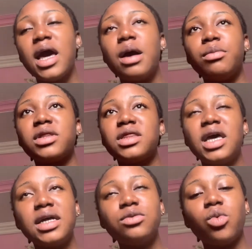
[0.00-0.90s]
But
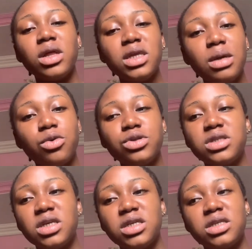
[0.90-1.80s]
then one thing I'm going to
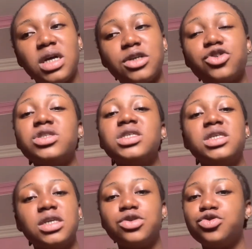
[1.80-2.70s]
say is that just in
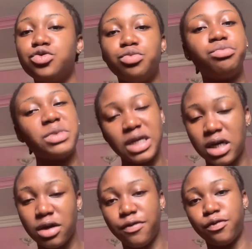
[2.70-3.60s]
case you make
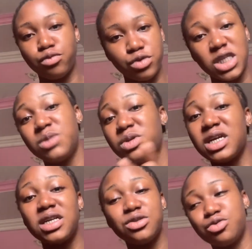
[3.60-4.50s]
food,
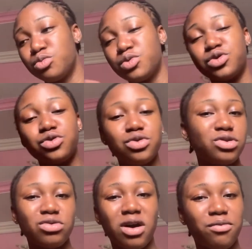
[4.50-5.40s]
especially soup, stew does
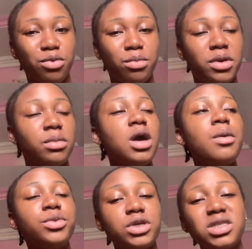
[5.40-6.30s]
not have problem.
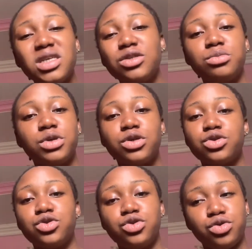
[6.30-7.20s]
But just in case you make
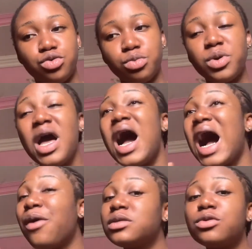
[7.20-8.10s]
soup, I
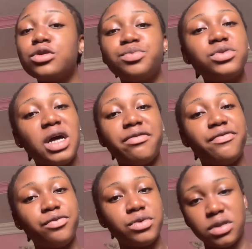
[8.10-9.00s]
was supposed to put that
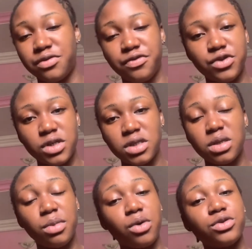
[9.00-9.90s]
food in the fridge yesterday, but
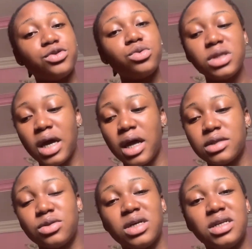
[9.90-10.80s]
I was so tired, so
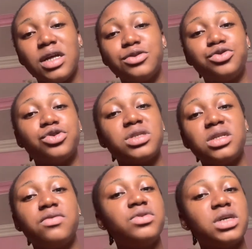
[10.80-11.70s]
I decided to just
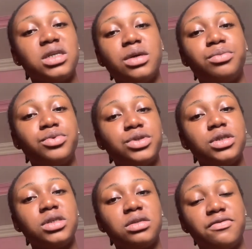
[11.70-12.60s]
leave it and then put it
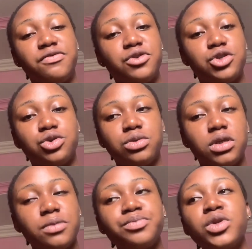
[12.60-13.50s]
in the fridge today.